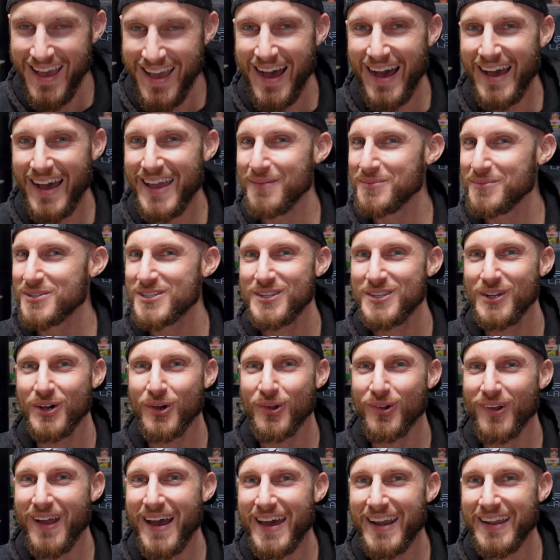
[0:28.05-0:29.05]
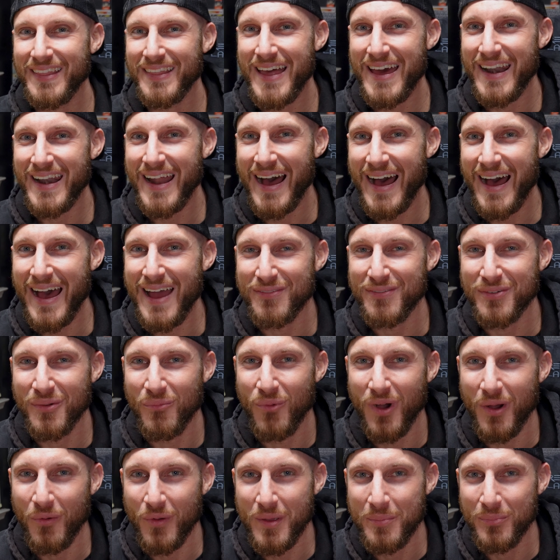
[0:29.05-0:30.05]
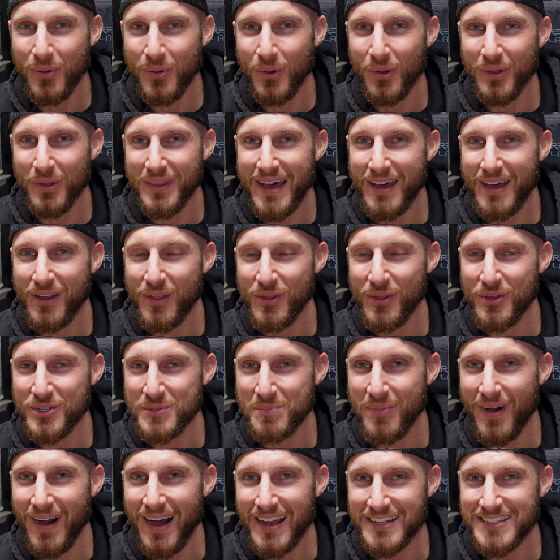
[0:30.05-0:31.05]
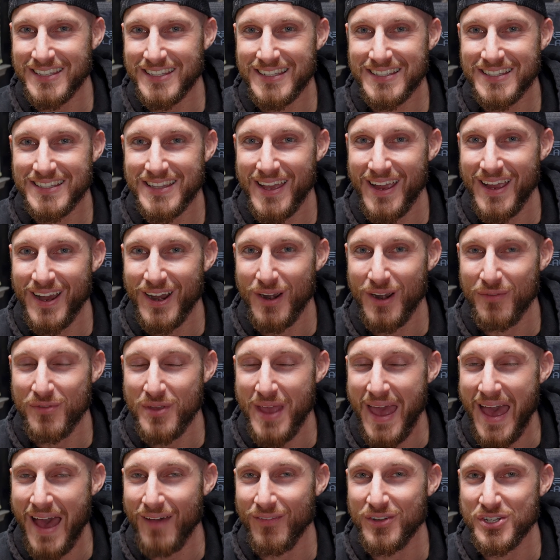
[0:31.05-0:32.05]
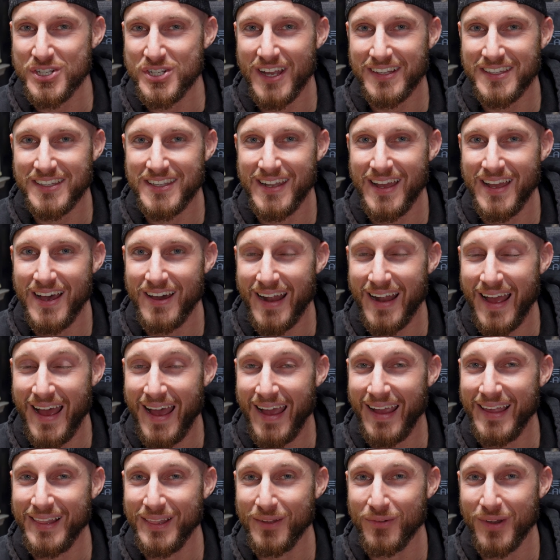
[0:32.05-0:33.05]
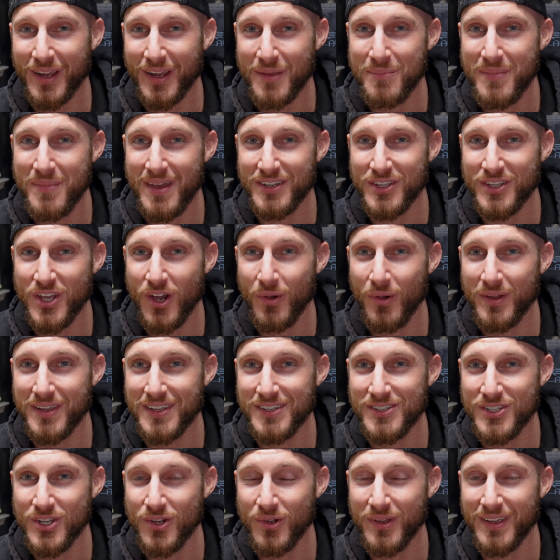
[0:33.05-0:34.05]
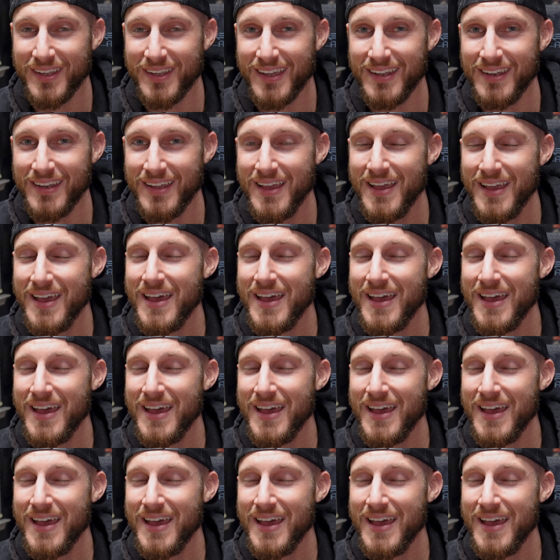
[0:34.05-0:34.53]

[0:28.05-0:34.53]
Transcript: I am still riding that high from what we pulled out of those boxes there. If you haven't checked it out, I highly recommend going and doing it.